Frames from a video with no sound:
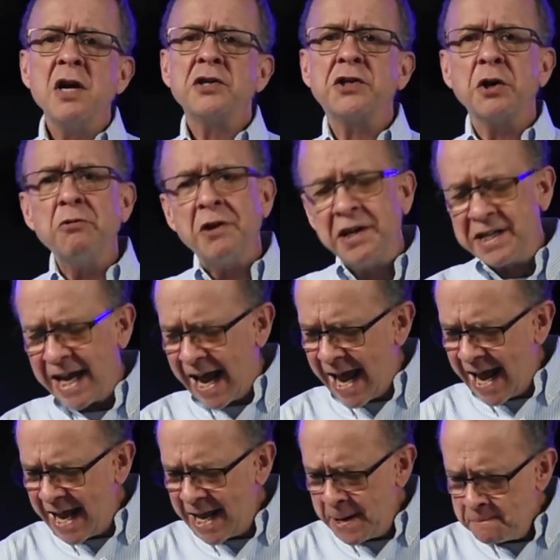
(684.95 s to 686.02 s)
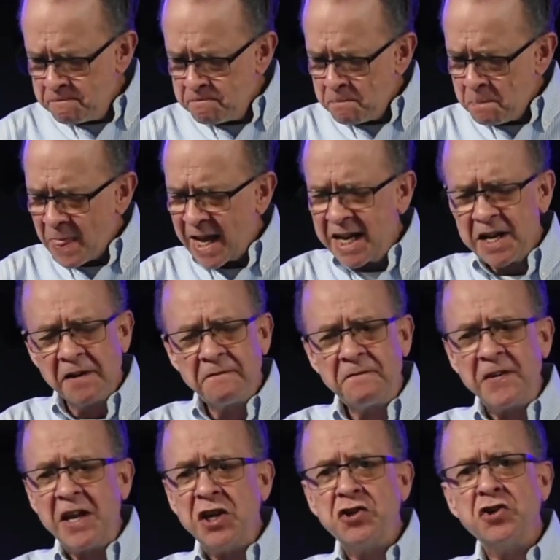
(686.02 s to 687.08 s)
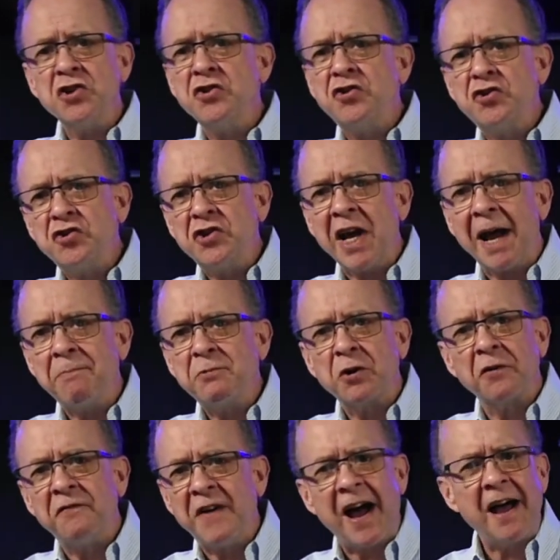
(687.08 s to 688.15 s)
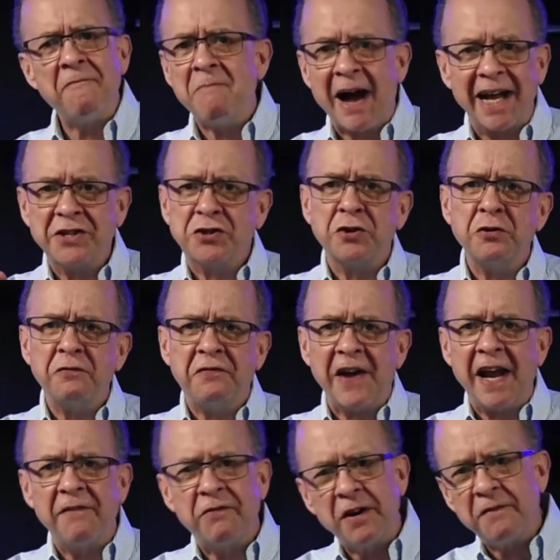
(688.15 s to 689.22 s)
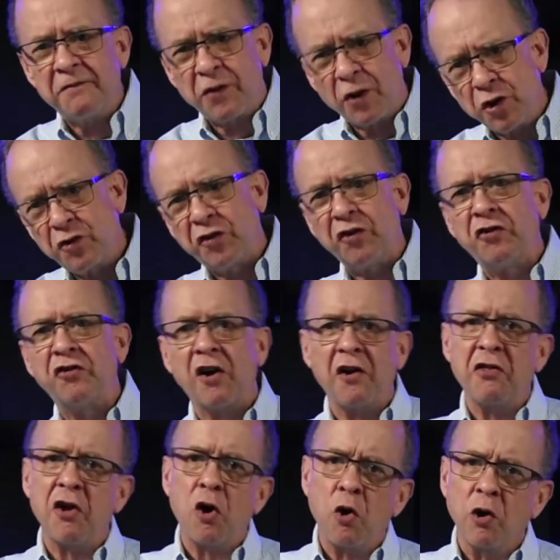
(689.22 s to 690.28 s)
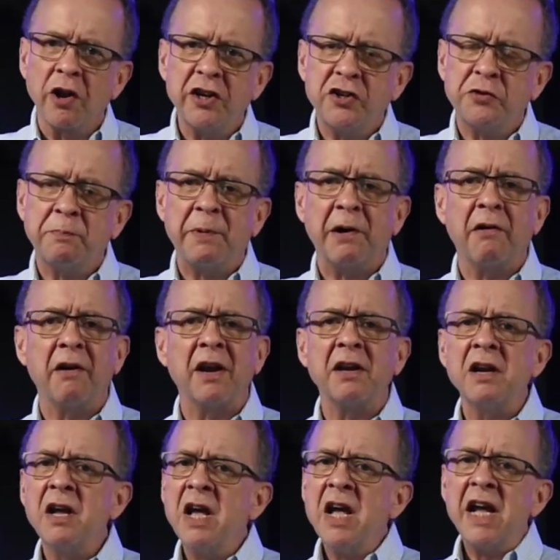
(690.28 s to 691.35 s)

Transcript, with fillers: So today in Ephesians chapter five, my two favorite verses on the Holy Spirit.